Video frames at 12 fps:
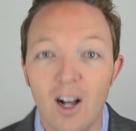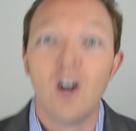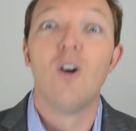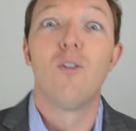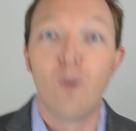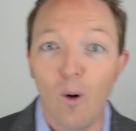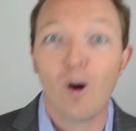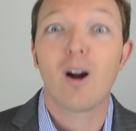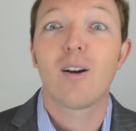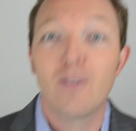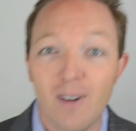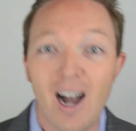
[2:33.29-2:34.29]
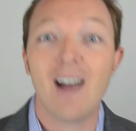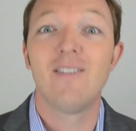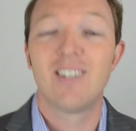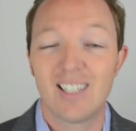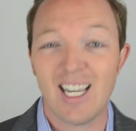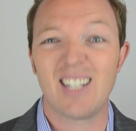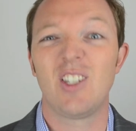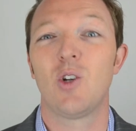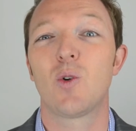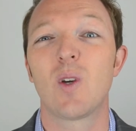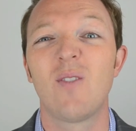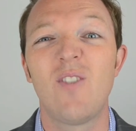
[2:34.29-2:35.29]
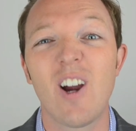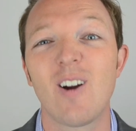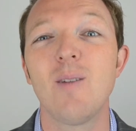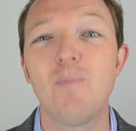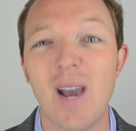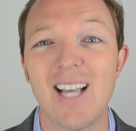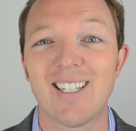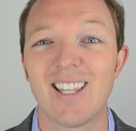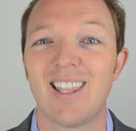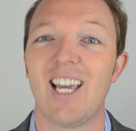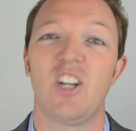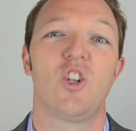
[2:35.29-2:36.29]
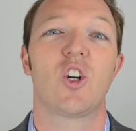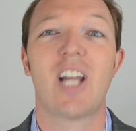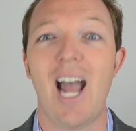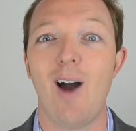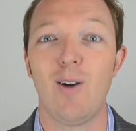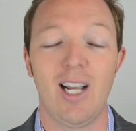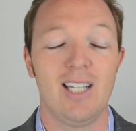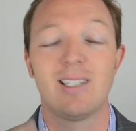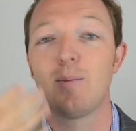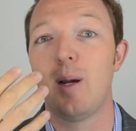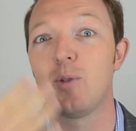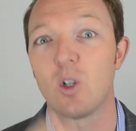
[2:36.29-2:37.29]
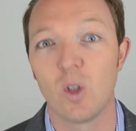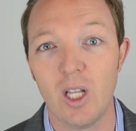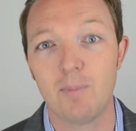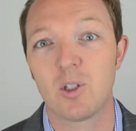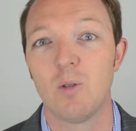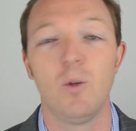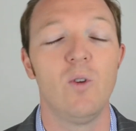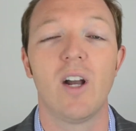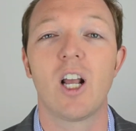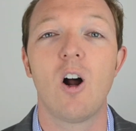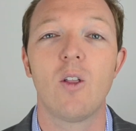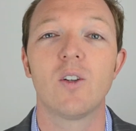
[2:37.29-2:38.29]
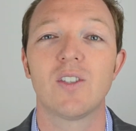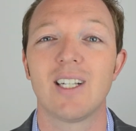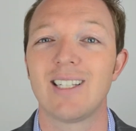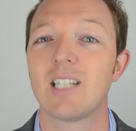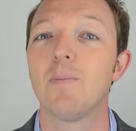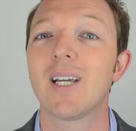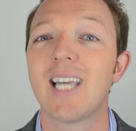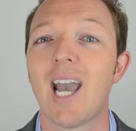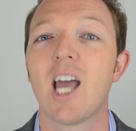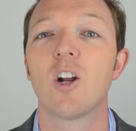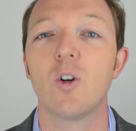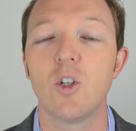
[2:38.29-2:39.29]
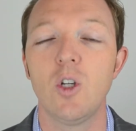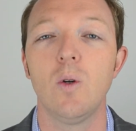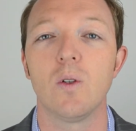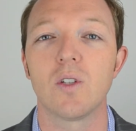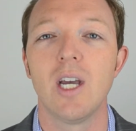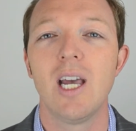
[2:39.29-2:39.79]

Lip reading: 4, 5, 6, and you're doing very basic things. You're counting it. Sometimes your lips are moving and all those things. That's mechanical use.